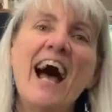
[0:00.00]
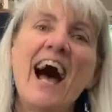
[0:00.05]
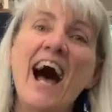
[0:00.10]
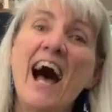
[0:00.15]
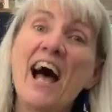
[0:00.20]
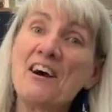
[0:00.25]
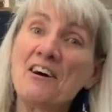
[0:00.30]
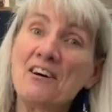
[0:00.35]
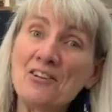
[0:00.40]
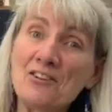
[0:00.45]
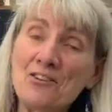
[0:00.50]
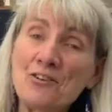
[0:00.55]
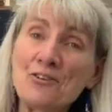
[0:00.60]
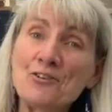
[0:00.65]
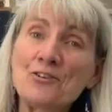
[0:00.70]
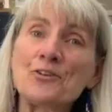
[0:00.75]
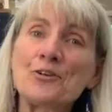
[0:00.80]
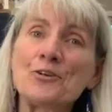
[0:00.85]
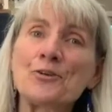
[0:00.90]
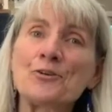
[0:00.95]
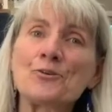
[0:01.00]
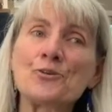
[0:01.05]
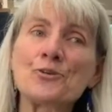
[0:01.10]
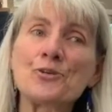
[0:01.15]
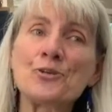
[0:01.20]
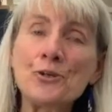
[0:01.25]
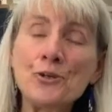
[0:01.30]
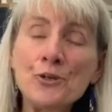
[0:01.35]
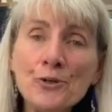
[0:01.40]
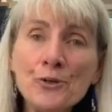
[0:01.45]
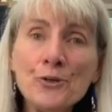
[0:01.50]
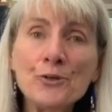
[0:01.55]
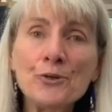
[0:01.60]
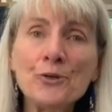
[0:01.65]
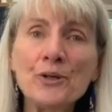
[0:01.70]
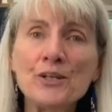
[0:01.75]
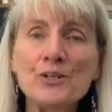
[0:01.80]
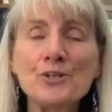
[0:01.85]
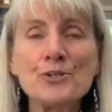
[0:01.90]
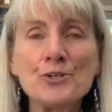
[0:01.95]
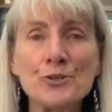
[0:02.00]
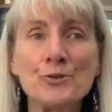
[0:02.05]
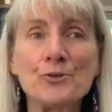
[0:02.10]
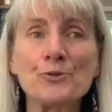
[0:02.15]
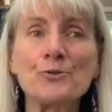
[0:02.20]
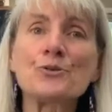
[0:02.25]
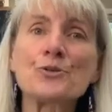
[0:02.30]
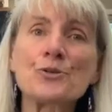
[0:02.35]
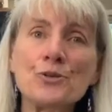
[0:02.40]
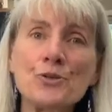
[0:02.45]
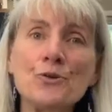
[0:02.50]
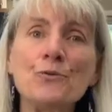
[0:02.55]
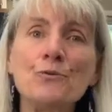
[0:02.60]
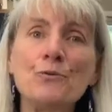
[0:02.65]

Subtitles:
I also do 2